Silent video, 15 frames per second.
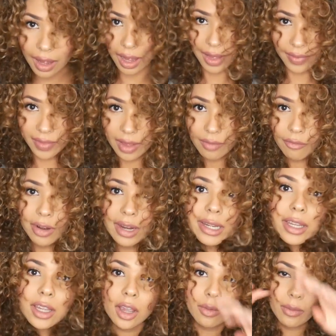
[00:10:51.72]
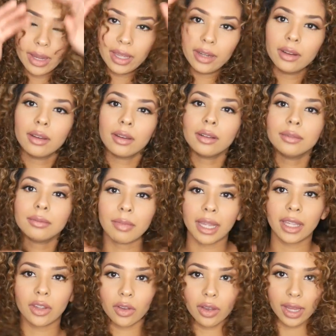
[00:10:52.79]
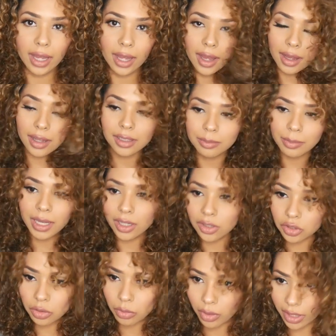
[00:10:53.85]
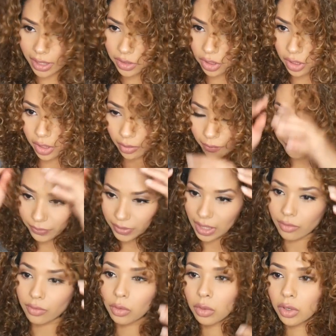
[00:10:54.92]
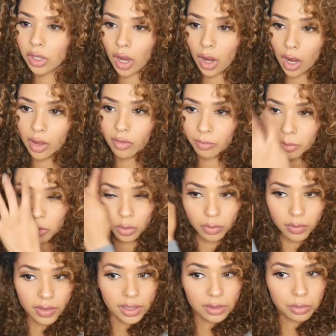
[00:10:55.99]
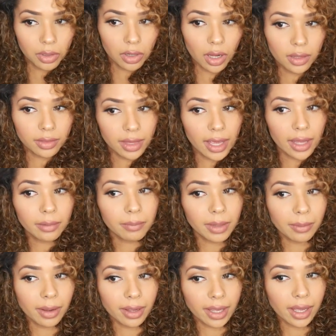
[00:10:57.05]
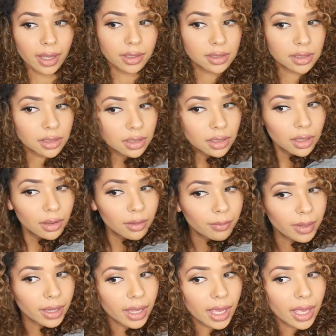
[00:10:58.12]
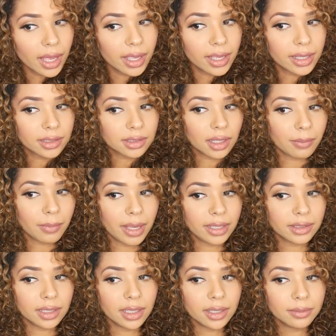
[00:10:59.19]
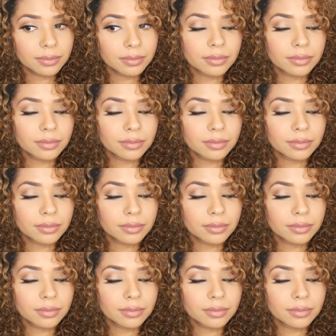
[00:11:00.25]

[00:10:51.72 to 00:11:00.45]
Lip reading: And then really go in, make your hair as big as you want it to. If you want to go overboard with this product, then be my guest. Big hair is amazing.